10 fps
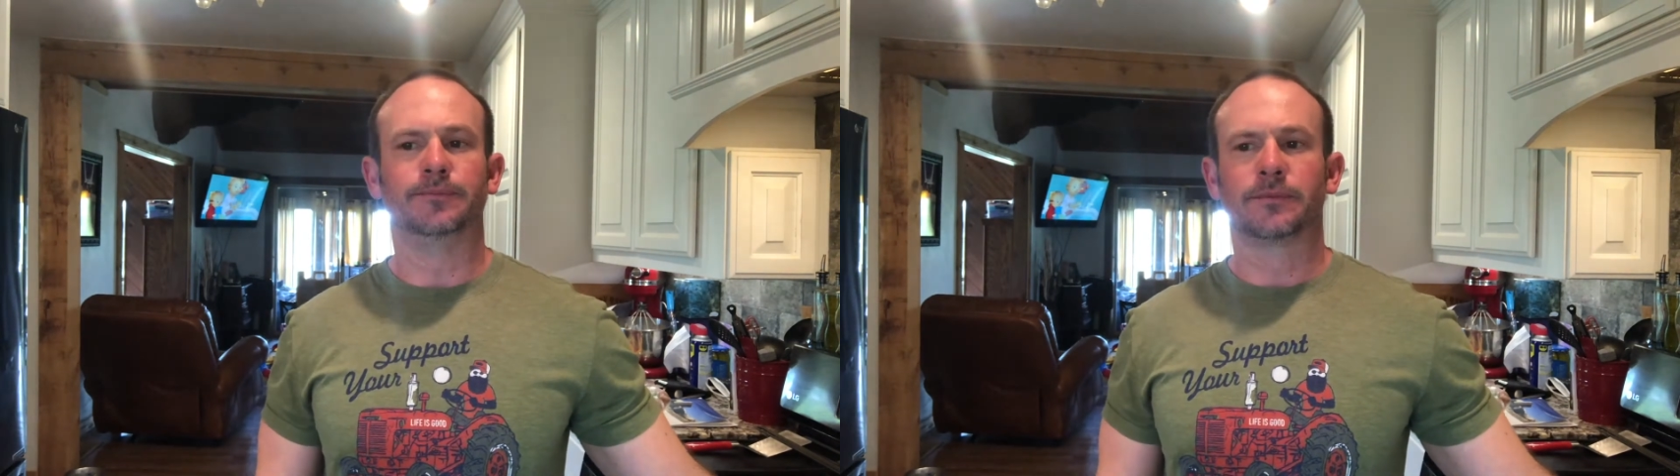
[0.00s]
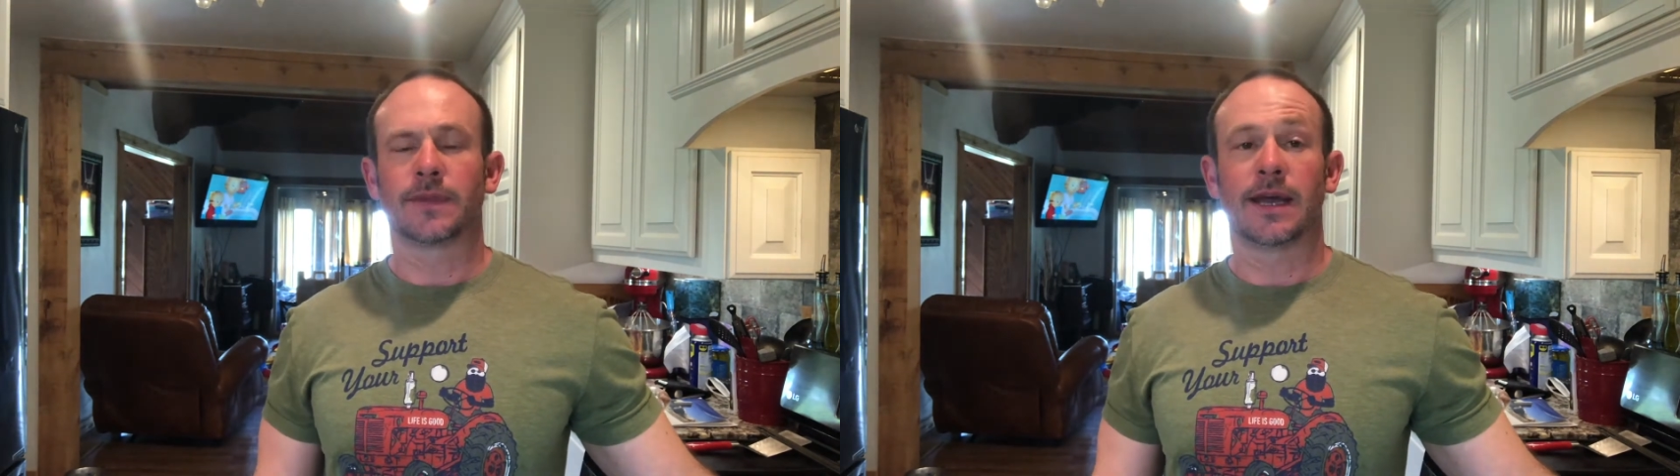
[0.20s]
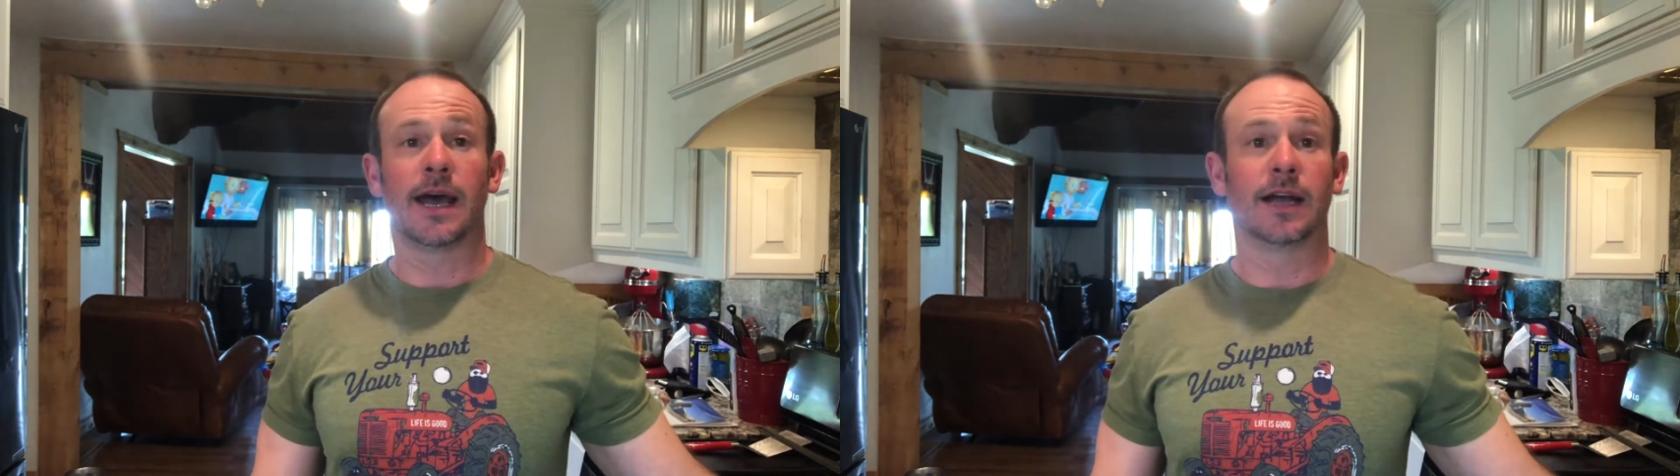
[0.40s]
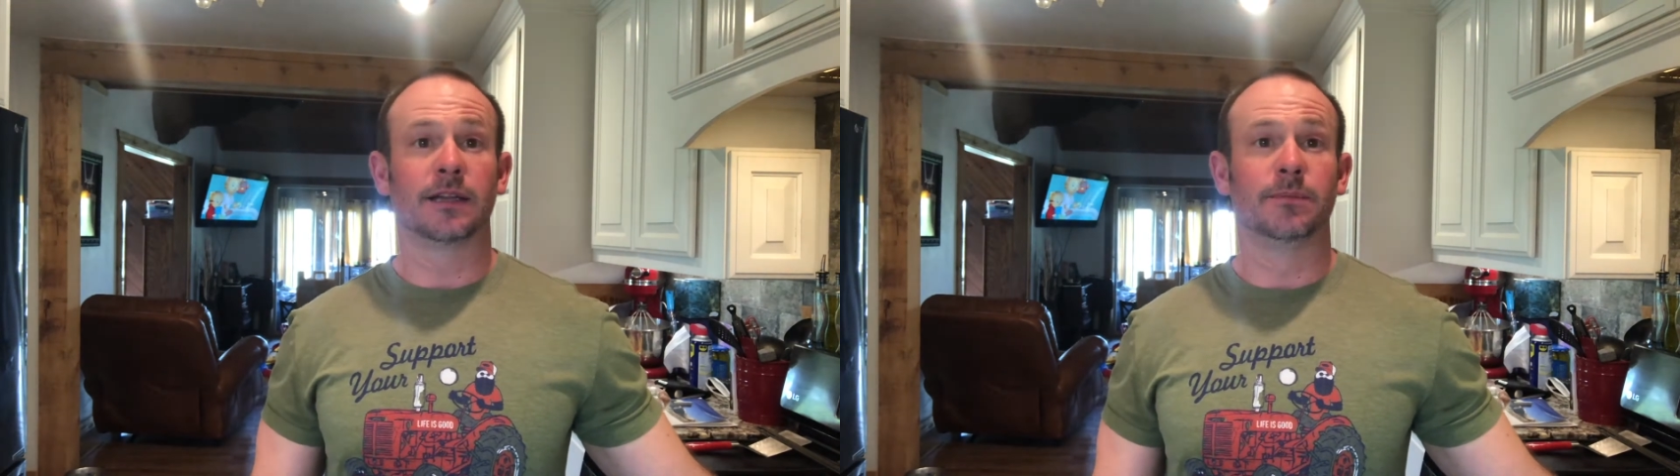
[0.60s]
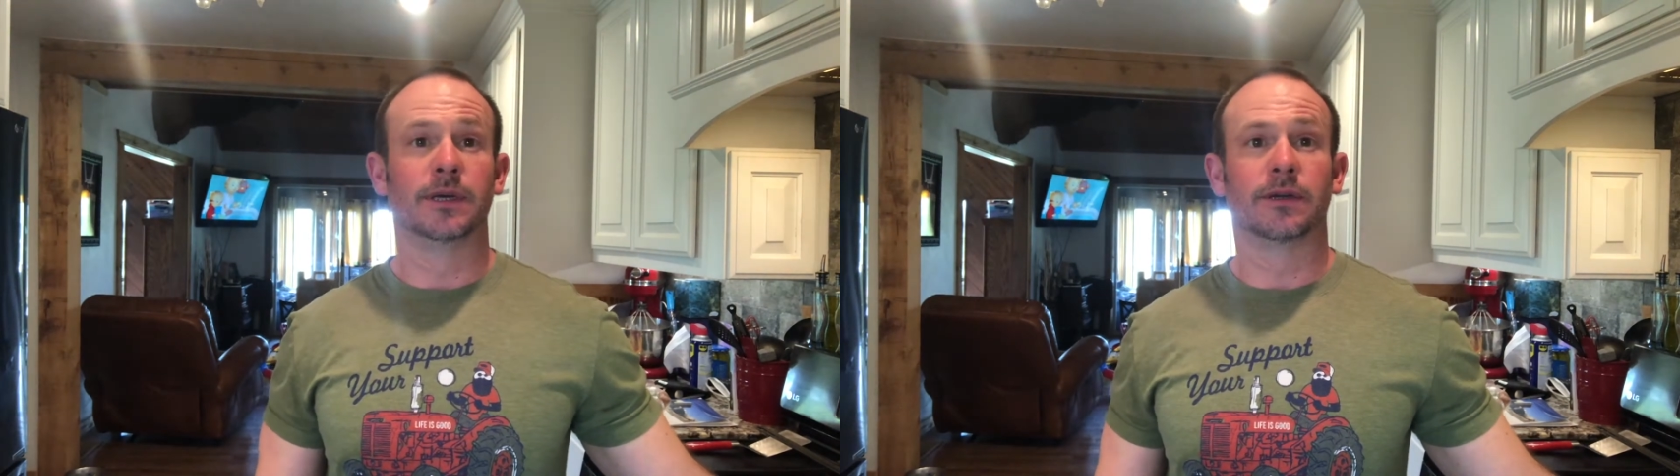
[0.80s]

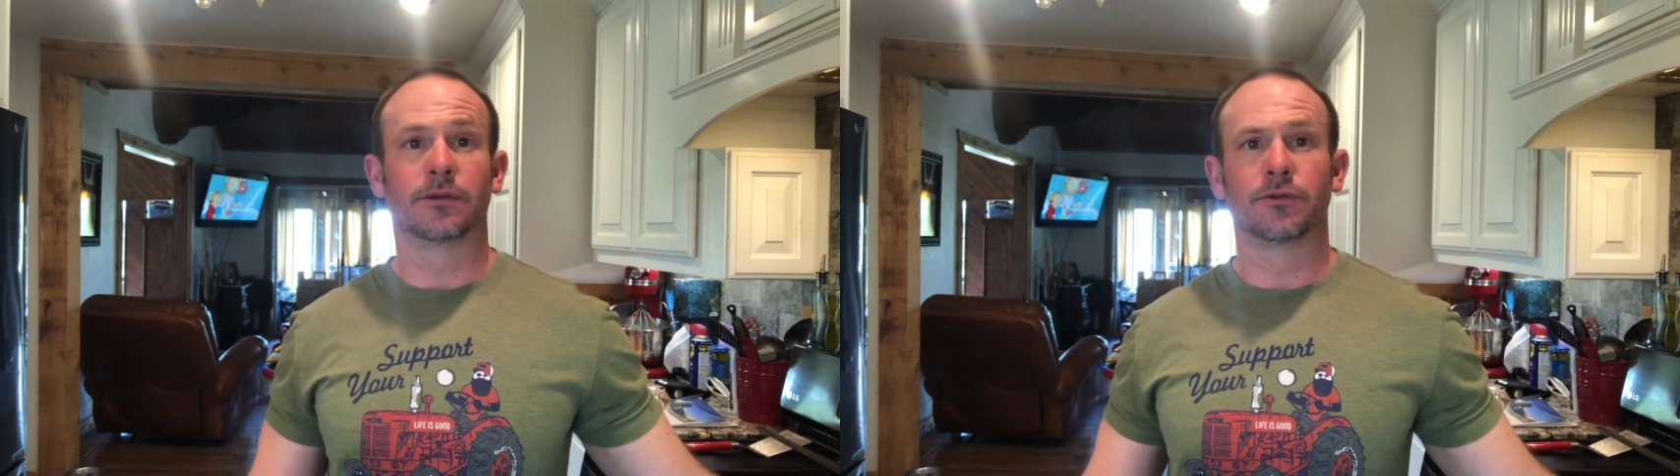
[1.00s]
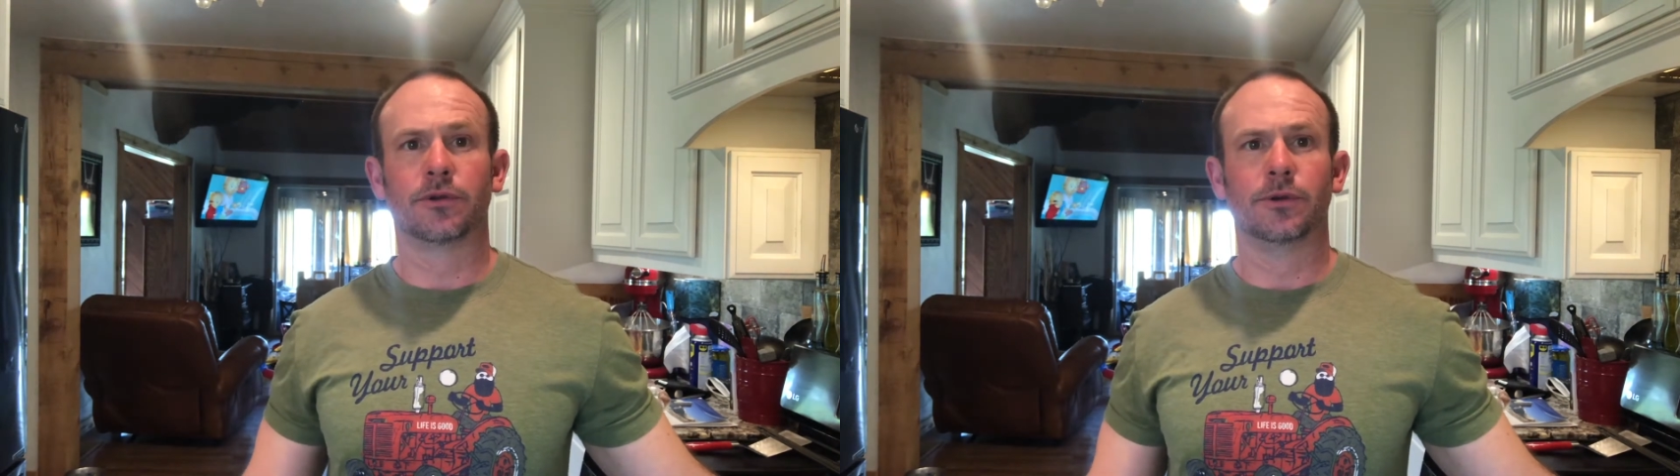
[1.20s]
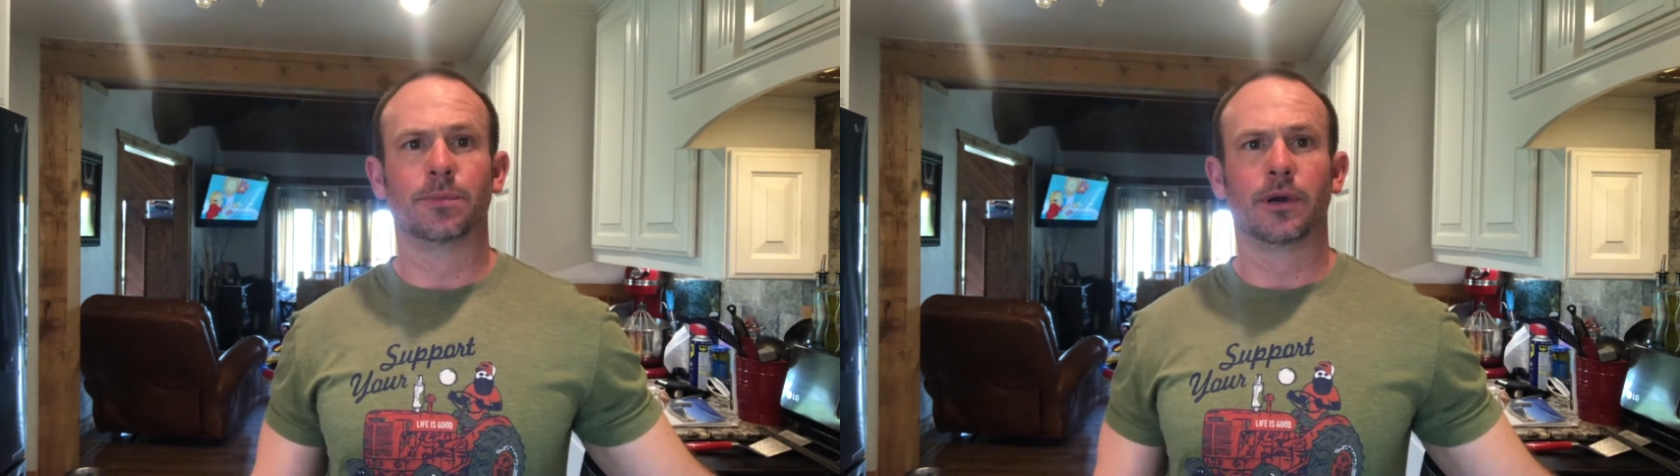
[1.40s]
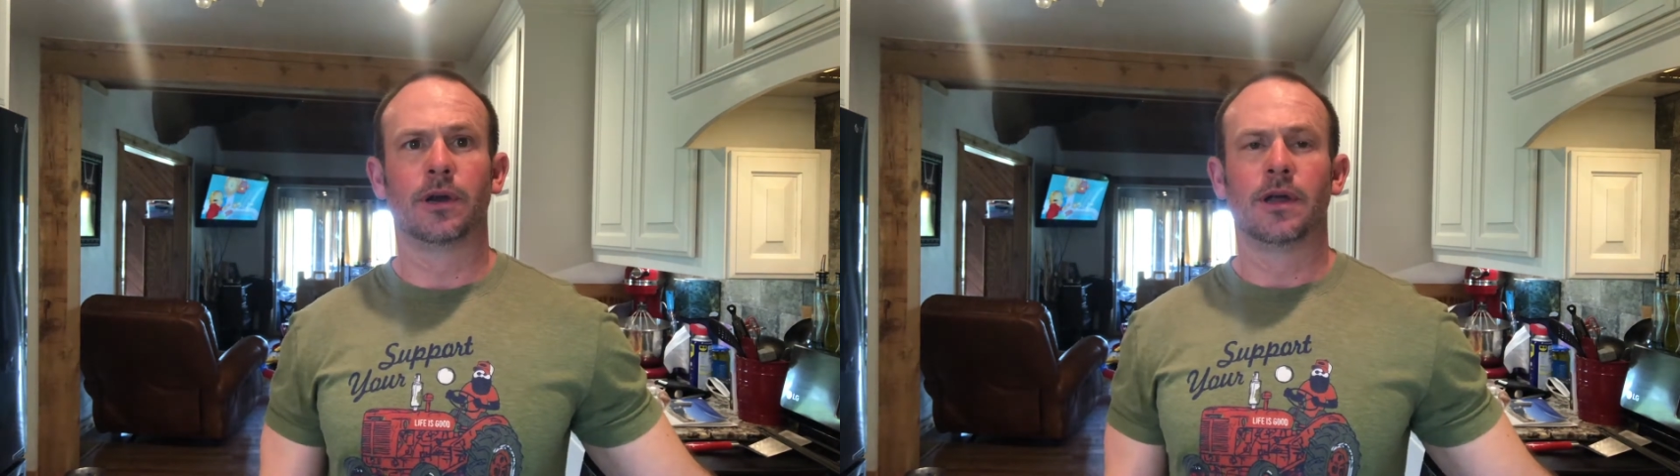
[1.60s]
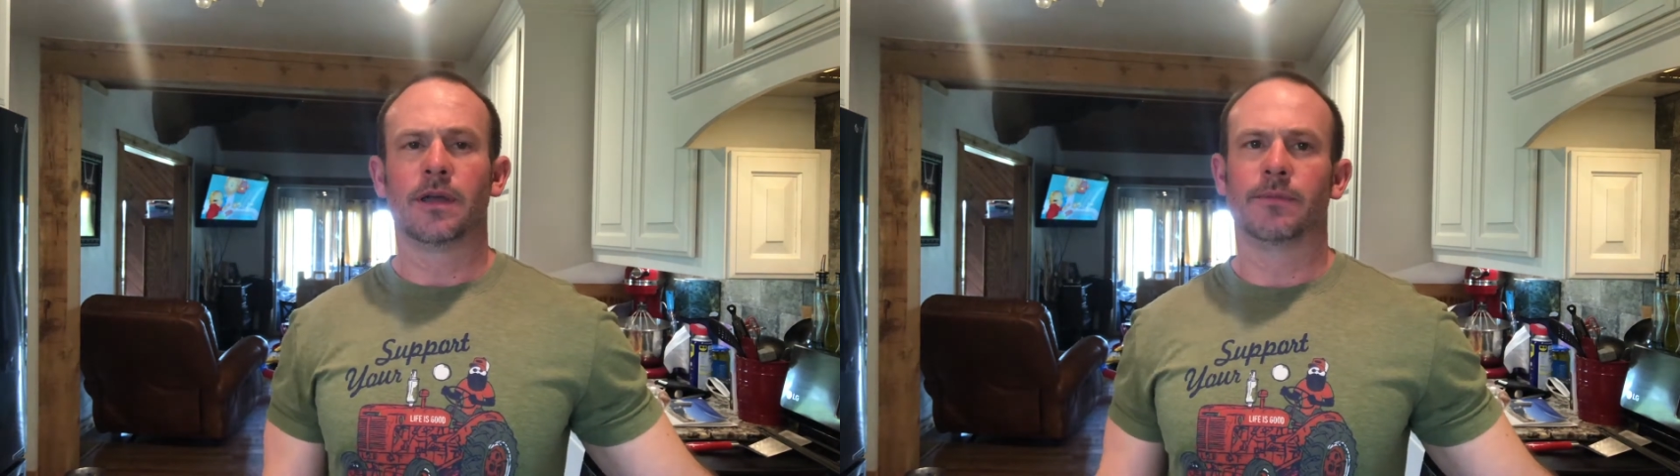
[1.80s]
halibut or
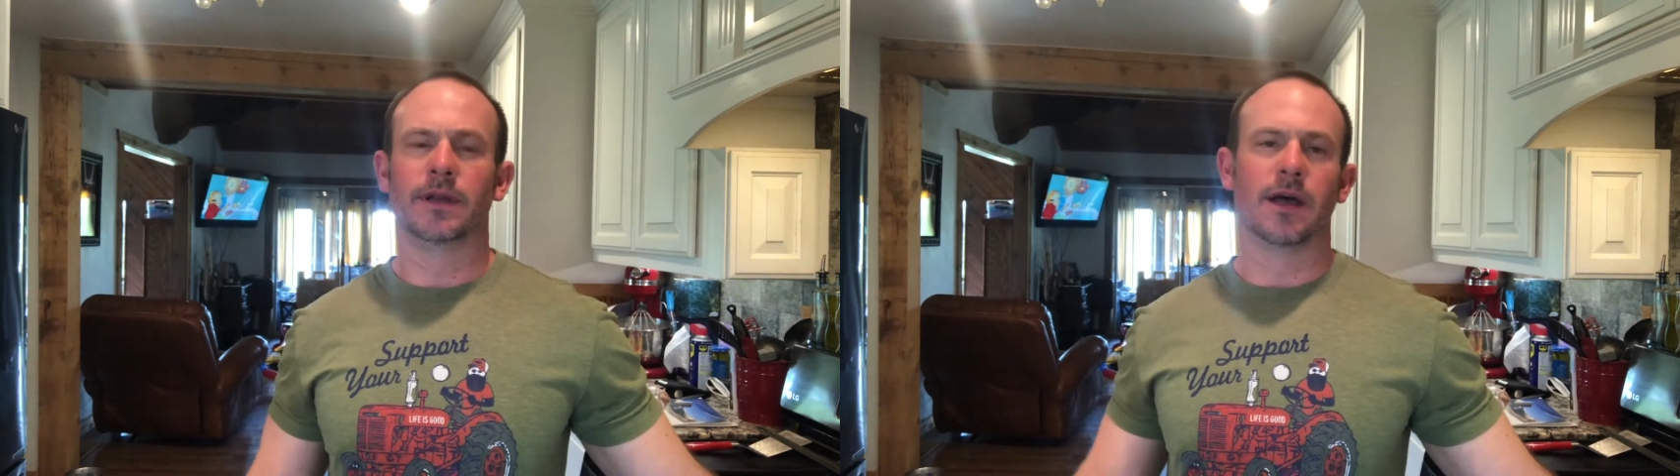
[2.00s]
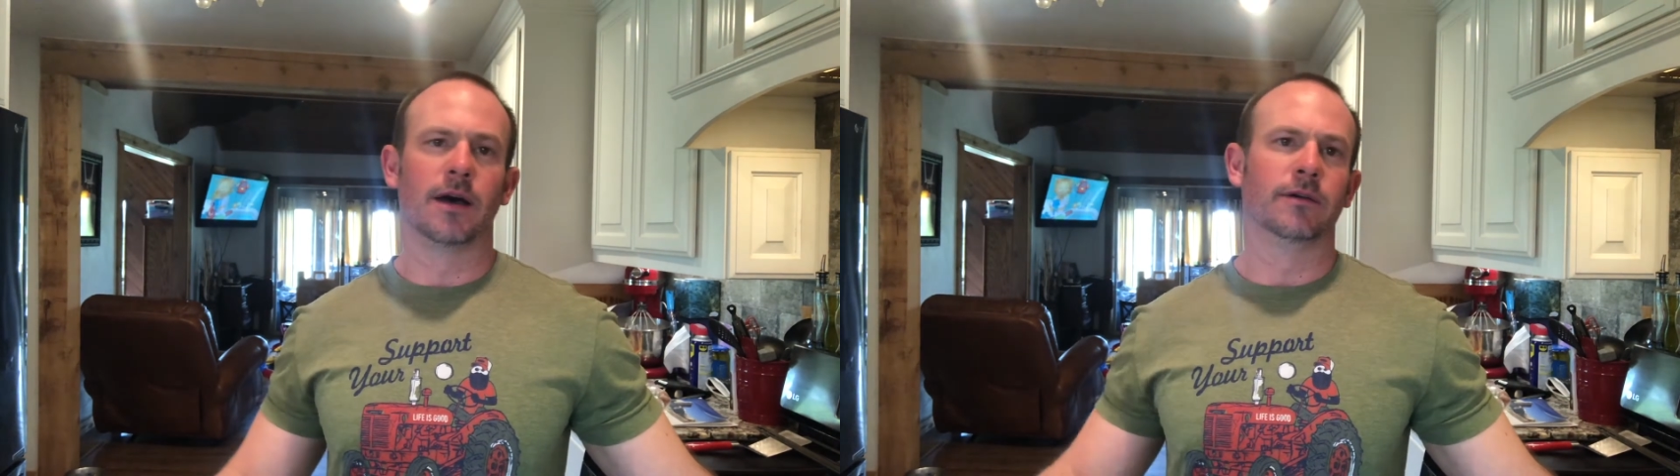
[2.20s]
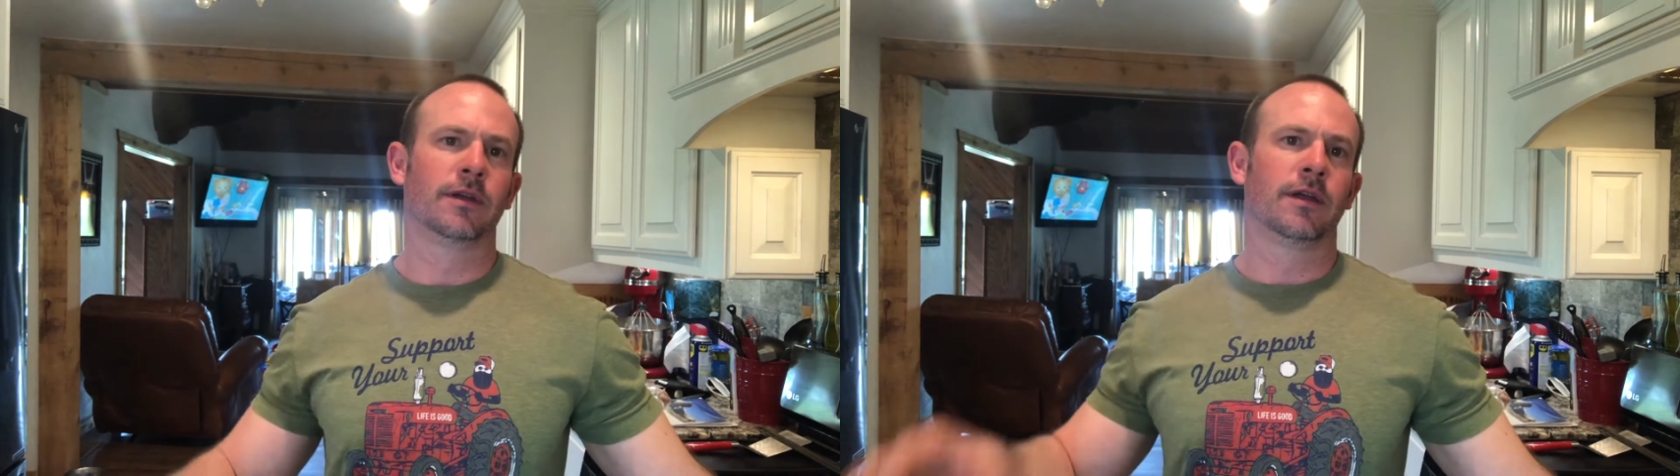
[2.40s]
grouper, but no.